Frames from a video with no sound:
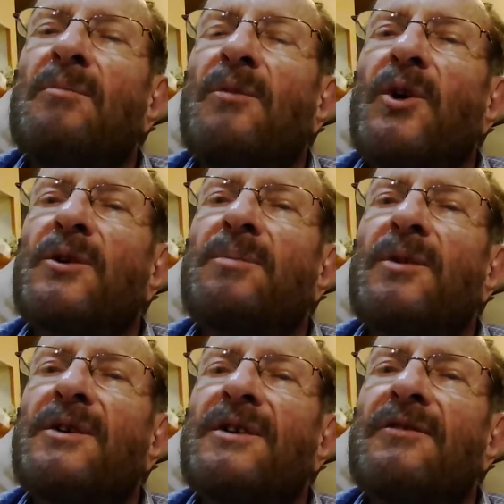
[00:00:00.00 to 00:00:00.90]

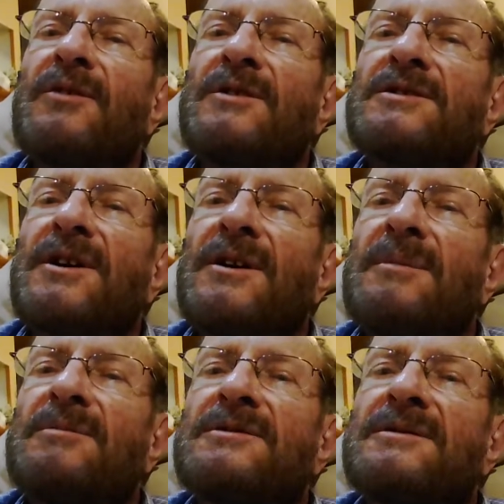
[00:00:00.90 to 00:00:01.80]
multiple different
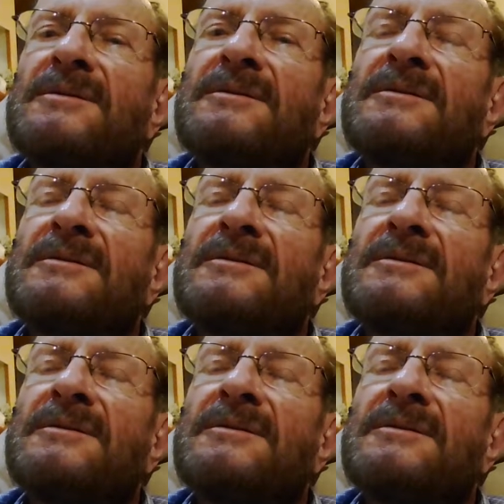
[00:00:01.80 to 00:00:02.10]
jobs.